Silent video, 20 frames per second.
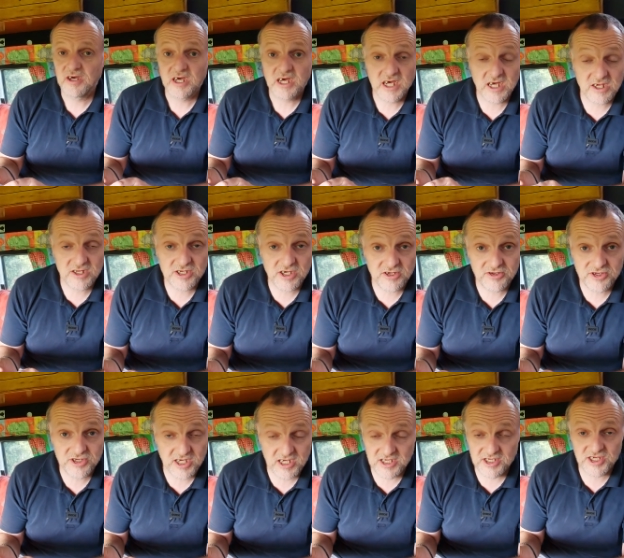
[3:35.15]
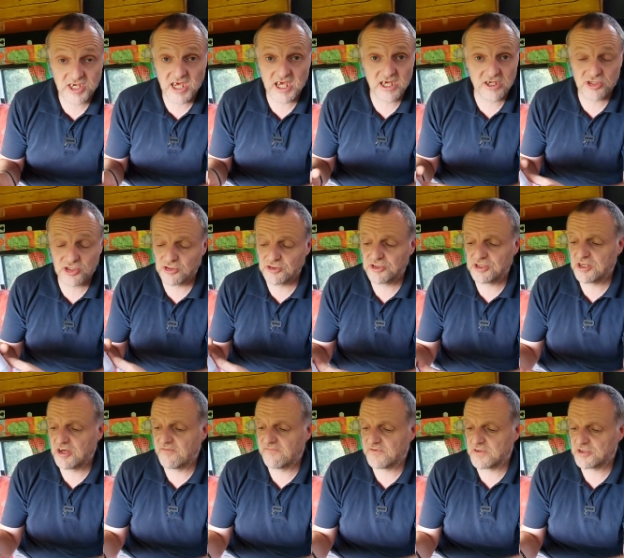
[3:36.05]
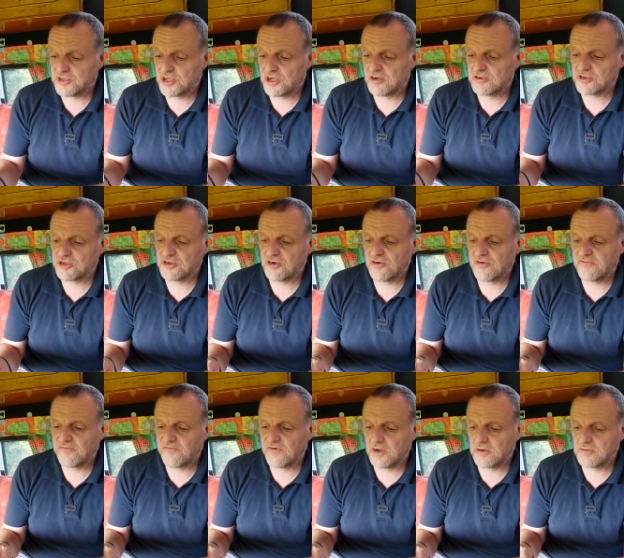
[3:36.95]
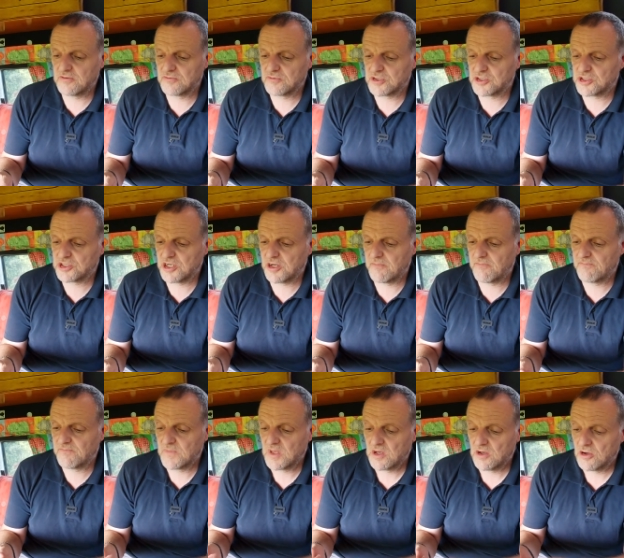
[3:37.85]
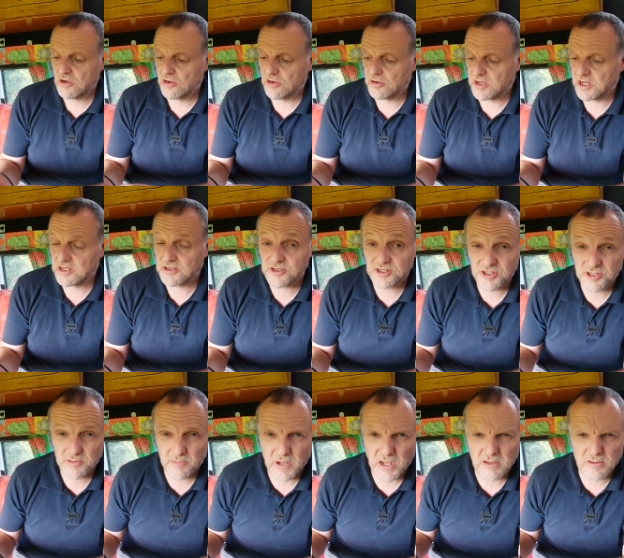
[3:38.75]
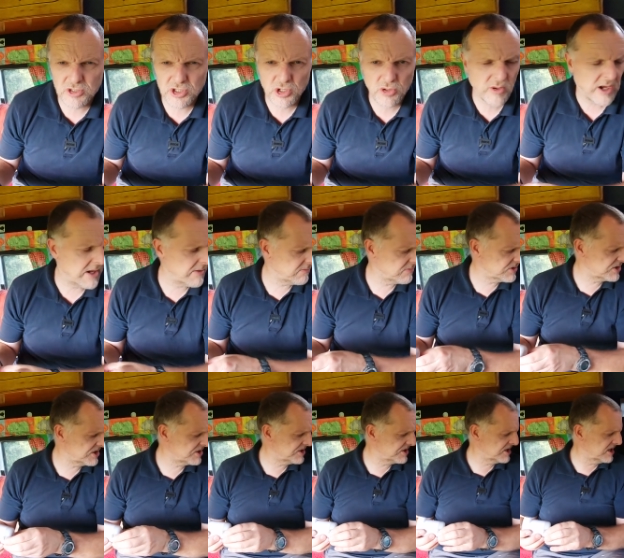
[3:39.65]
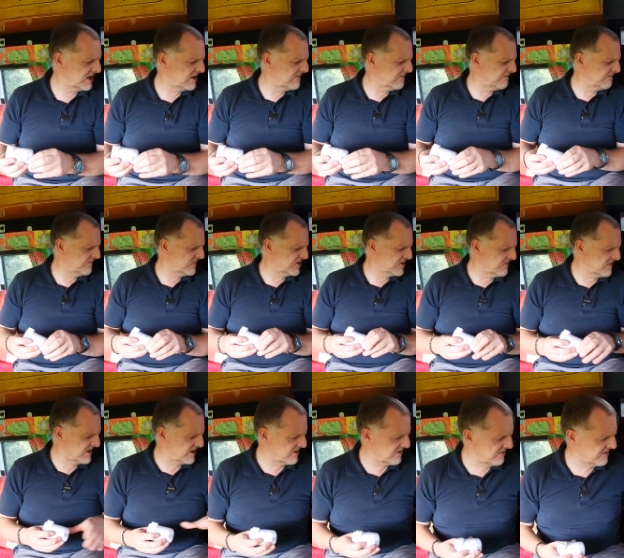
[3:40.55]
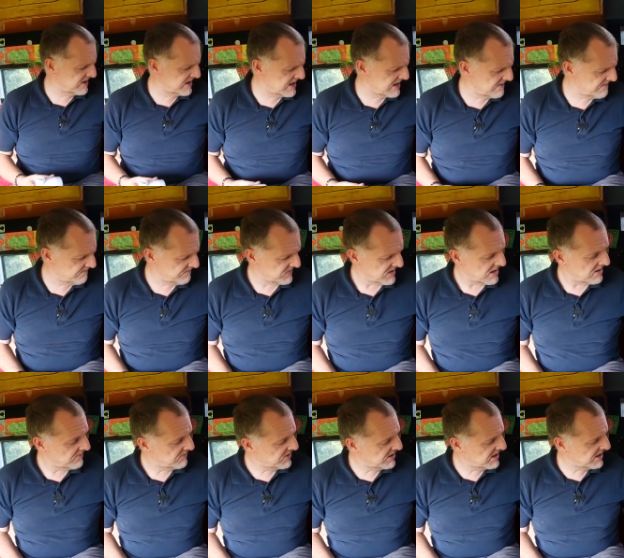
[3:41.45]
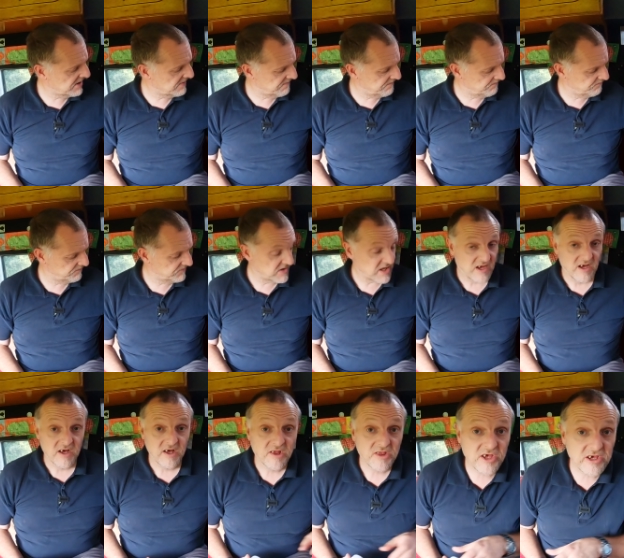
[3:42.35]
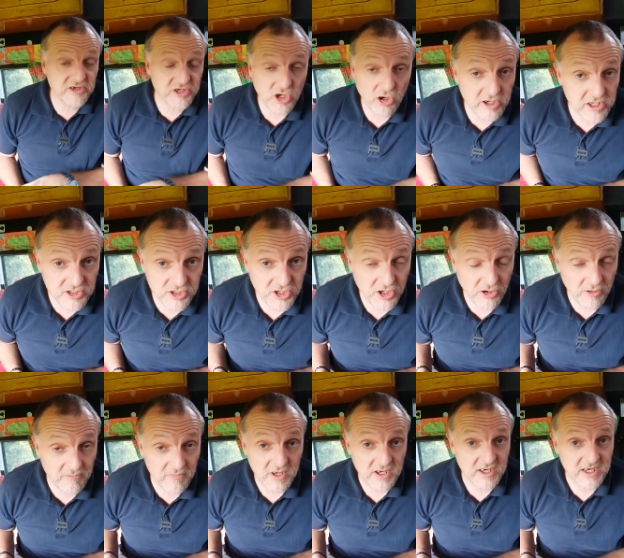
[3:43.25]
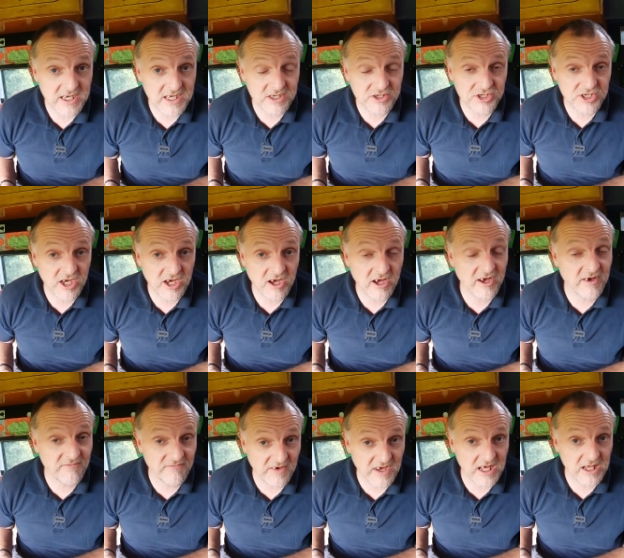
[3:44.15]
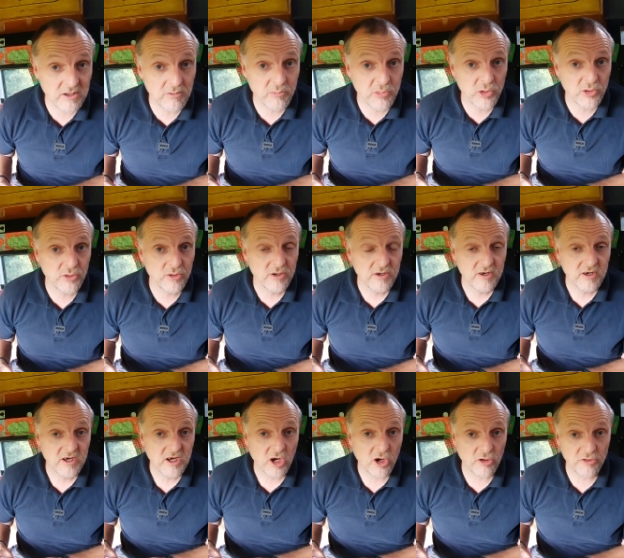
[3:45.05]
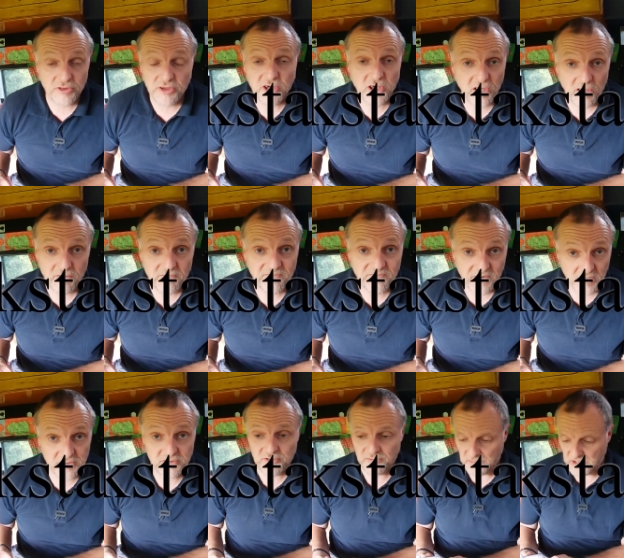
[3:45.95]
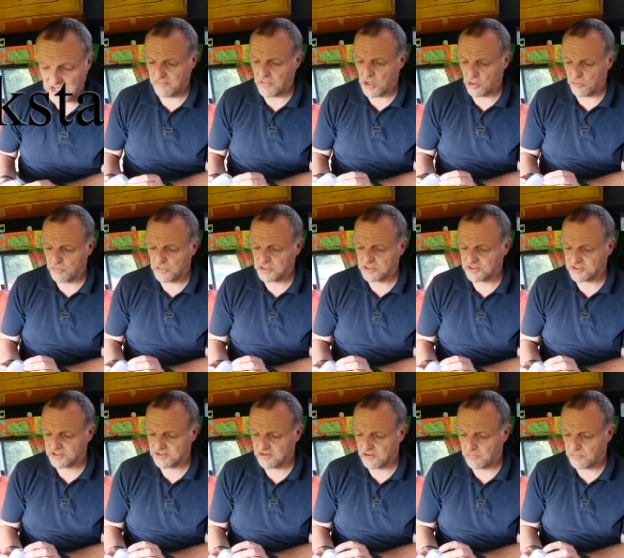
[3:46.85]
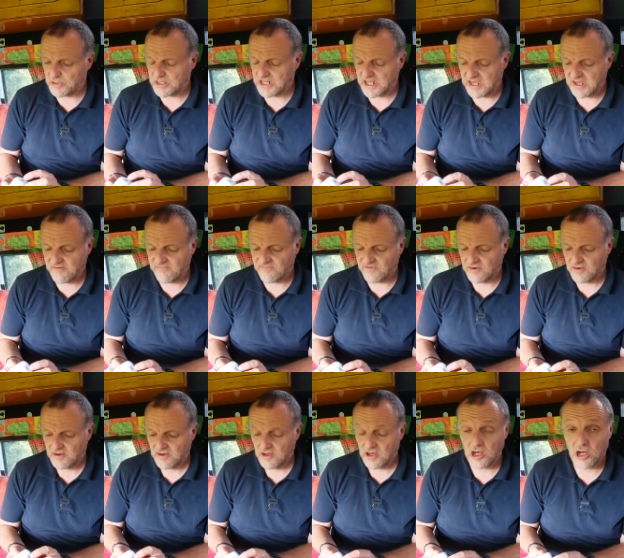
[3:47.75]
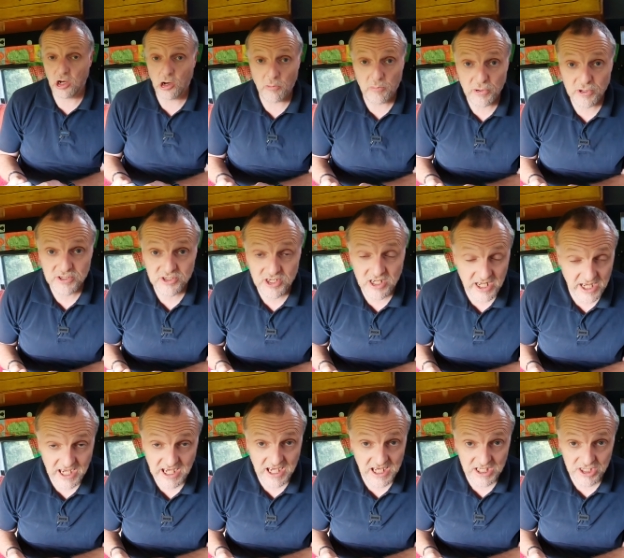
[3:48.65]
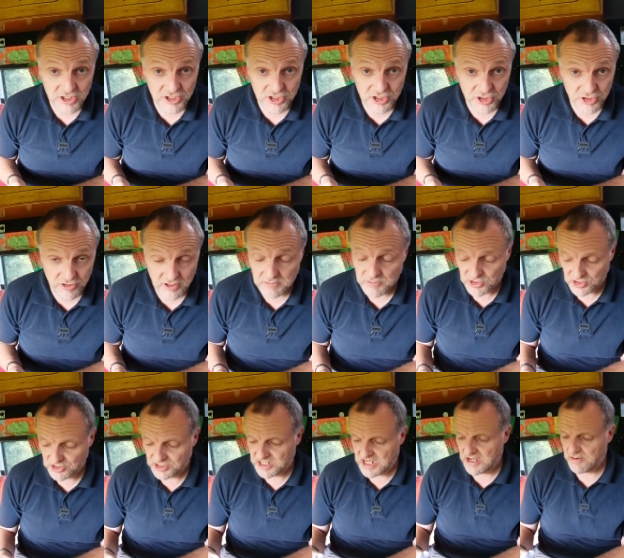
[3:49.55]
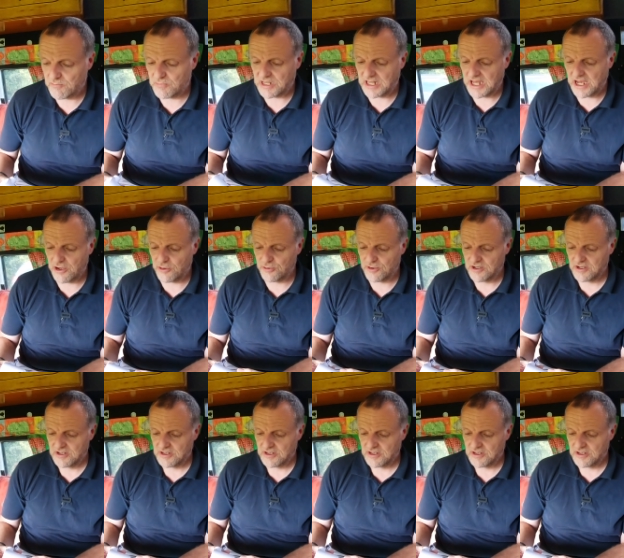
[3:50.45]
it does say it's good enough to charge an iPhone, which I guess is about 2 amps, isn't it? Something like that. But this item is available on Kickstarter at the moment, I believe. I'll put a link in the description down below.